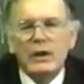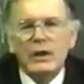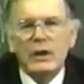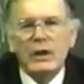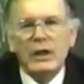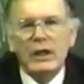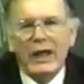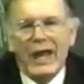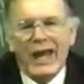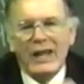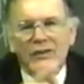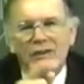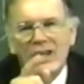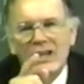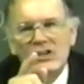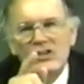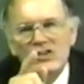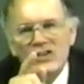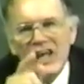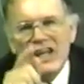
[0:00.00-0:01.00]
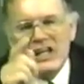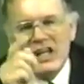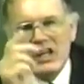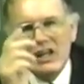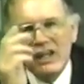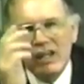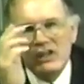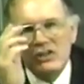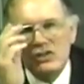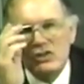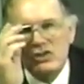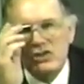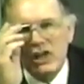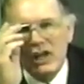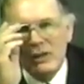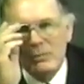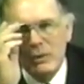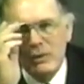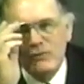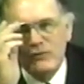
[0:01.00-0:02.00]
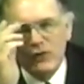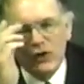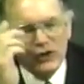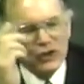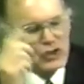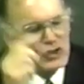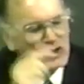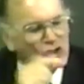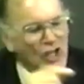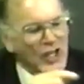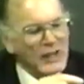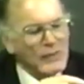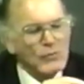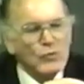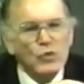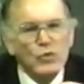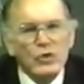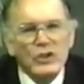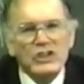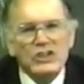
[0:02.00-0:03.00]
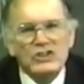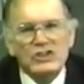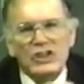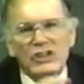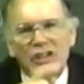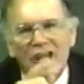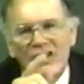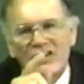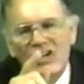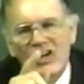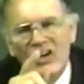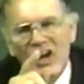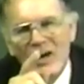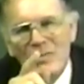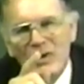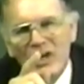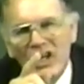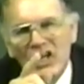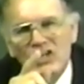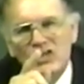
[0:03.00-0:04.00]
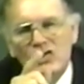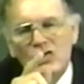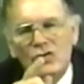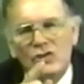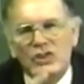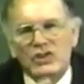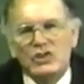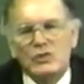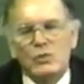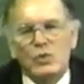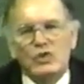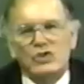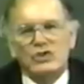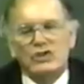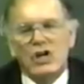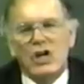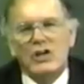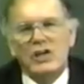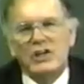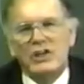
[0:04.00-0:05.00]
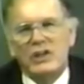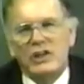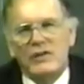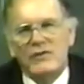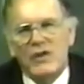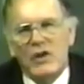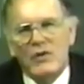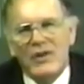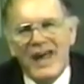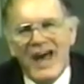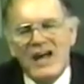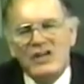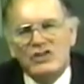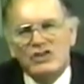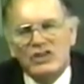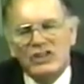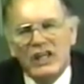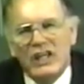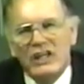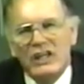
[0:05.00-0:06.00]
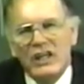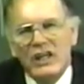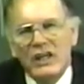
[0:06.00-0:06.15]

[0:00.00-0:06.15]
And they did it, ladies and gentlemen, for the same reason that denominationalism was started in the very outset,